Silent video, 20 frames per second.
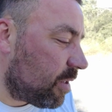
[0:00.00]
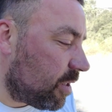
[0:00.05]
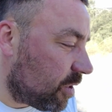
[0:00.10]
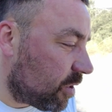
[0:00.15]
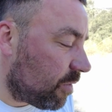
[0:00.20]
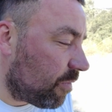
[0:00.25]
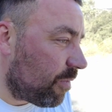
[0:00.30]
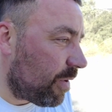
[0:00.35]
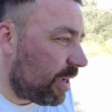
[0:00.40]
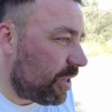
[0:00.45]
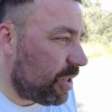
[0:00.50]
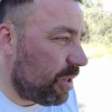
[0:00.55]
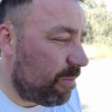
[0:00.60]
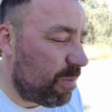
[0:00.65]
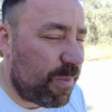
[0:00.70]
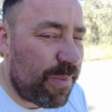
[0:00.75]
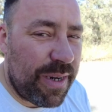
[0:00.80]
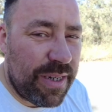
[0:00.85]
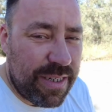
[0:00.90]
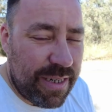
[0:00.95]
just to freshen up,
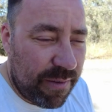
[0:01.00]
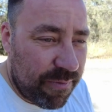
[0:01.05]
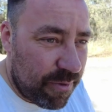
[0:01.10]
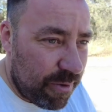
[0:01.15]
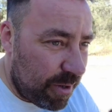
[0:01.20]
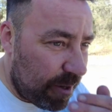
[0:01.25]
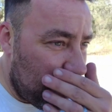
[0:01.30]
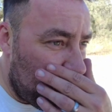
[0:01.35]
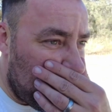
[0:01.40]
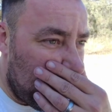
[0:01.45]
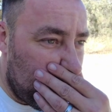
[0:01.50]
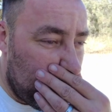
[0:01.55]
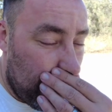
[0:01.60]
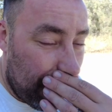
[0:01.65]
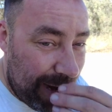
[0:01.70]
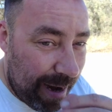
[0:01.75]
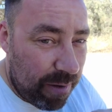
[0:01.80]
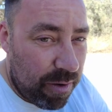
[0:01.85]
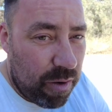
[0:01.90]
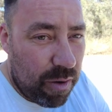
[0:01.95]
especially after a couple of
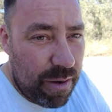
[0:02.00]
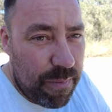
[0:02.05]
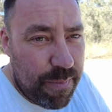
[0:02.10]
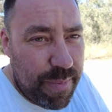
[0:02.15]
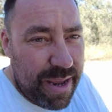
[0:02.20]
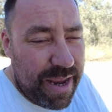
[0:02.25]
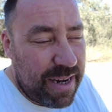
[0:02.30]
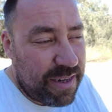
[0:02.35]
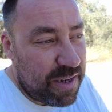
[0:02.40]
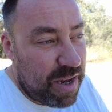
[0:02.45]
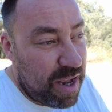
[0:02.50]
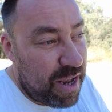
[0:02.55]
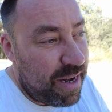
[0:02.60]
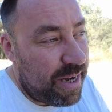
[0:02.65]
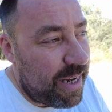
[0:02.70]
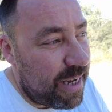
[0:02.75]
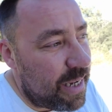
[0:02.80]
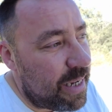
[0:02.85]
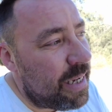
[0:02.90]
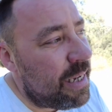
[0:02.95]
non-alcoholic beers
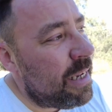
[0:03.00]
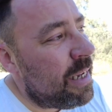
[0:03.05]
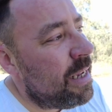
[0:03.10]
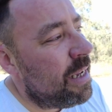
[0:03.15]
earlier.